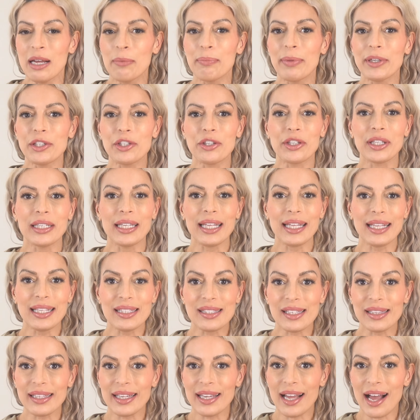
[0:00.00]
but you can
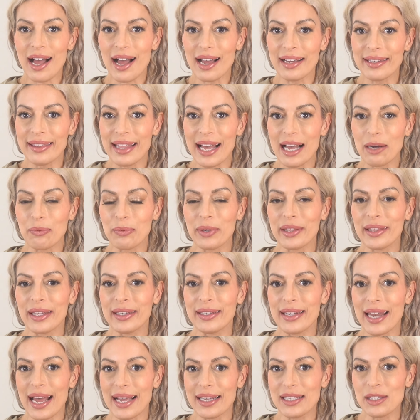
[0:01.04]
easily hide that with a
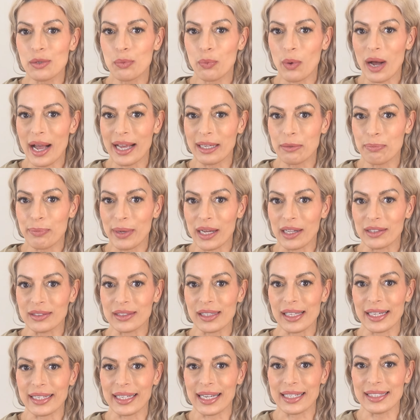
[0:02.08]
nice wide belt
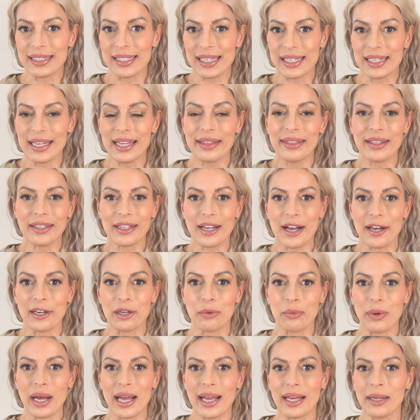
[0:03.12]
like I did in the
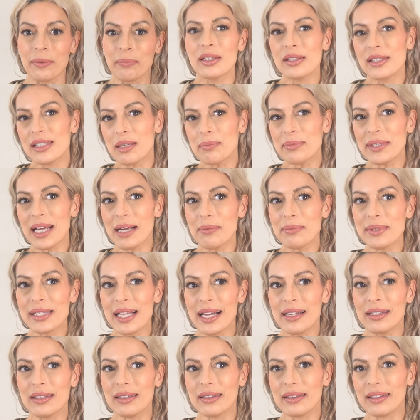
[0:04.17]
cutaway. Sometimes
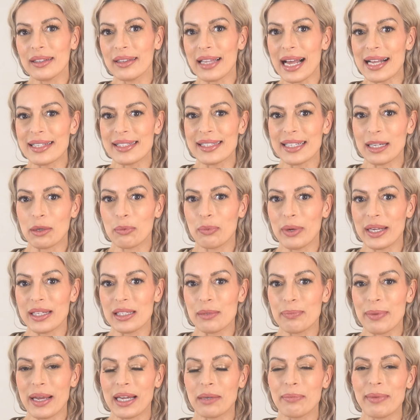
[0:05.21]
that elastic
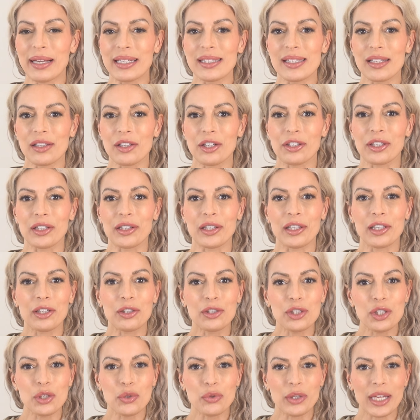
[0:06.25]
waistband makes it look a little
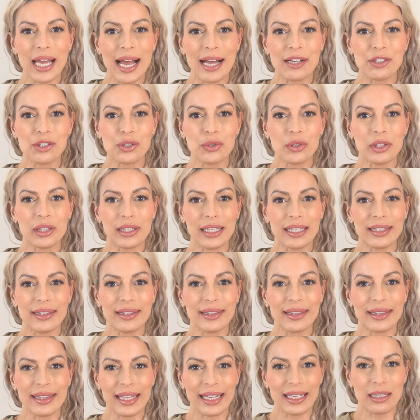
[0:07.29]
too casual
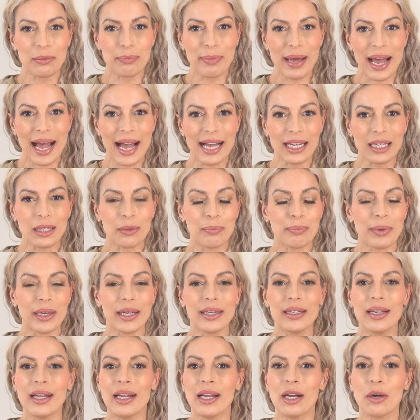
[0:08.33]
and laid back,
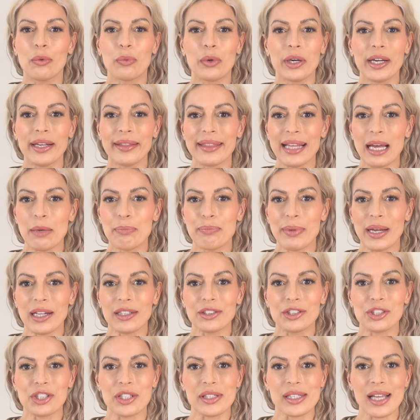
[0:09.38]
but wearing that
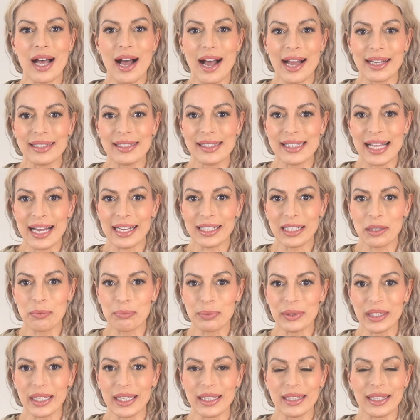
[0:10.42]
belt just hides that
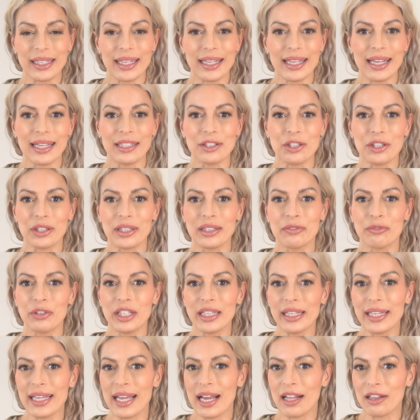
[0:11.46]
completely, and you can
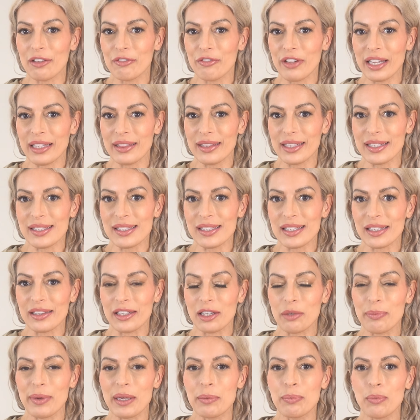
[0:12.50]
really elevate these to a
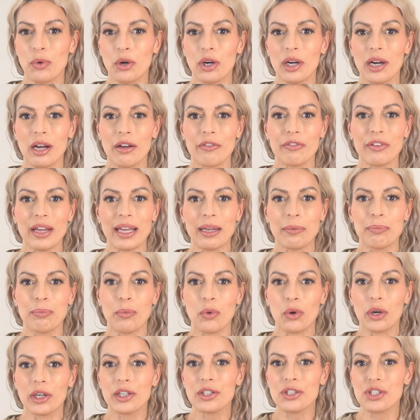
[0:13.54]
little bit more of a
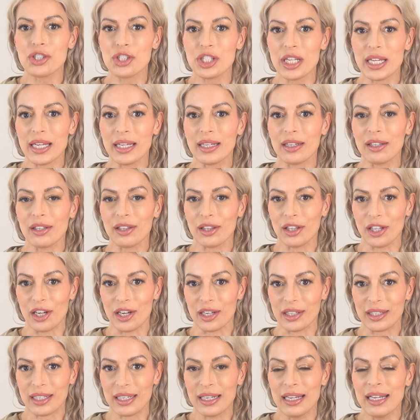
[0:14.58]
more chic
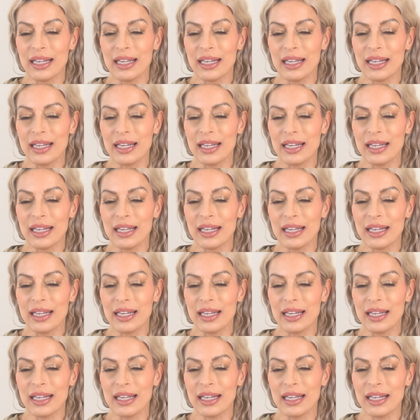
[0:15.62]
look.